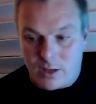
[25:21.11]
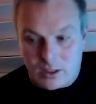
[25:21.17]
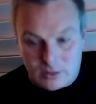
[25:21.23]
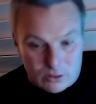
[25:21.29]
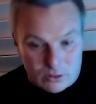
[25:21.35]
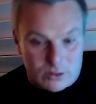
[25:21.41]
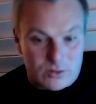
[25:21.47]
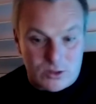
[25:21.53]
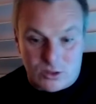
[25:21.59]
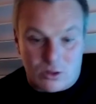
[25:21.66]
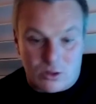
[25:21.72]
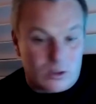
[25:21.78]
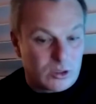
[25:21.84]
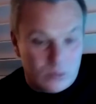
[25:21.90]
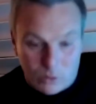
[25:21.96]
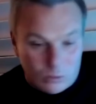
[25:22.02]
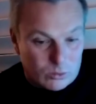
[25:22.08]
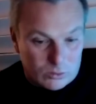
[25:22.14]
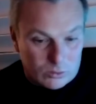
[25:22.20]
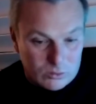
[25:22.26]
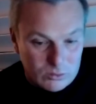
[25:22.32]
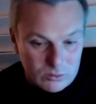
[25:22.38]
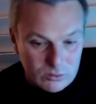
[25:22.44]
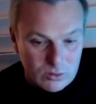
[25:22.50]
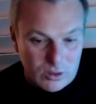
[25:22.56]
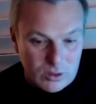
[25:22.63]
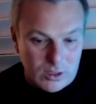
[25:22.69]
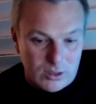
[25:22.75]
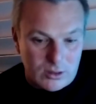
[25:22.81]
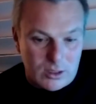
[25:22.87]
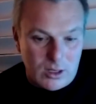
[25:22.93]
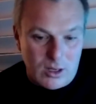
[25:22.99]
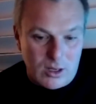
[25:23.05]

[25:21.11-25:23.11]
a lot of stock at all, right?